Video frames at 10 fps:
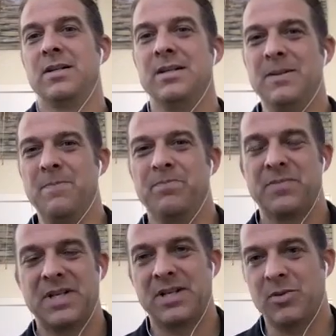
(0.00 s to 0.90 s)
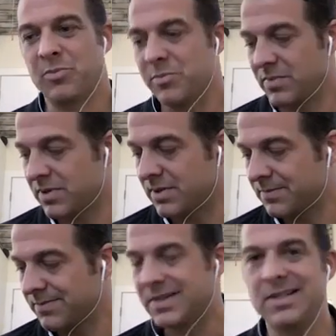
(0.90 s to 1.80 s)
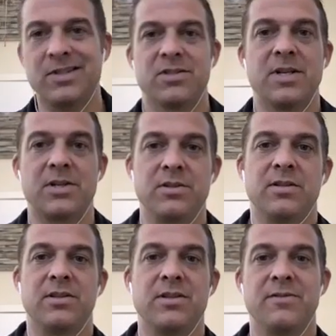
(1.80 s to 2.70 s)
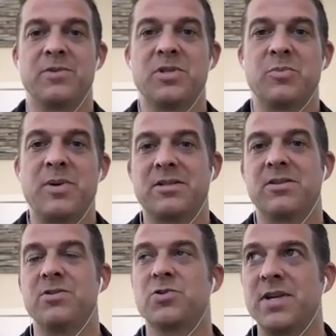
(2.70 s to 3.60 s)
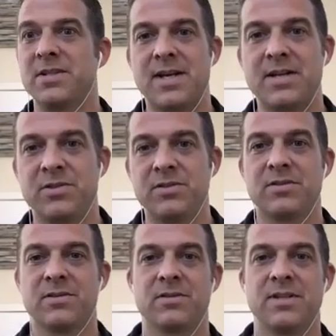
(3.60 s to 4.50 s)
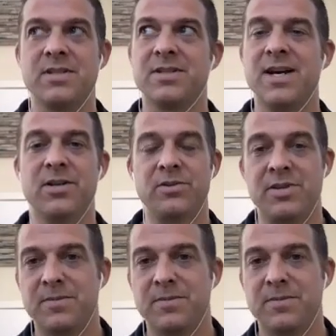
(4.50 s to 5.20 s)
I think it's not good to live just based on transactions entirely.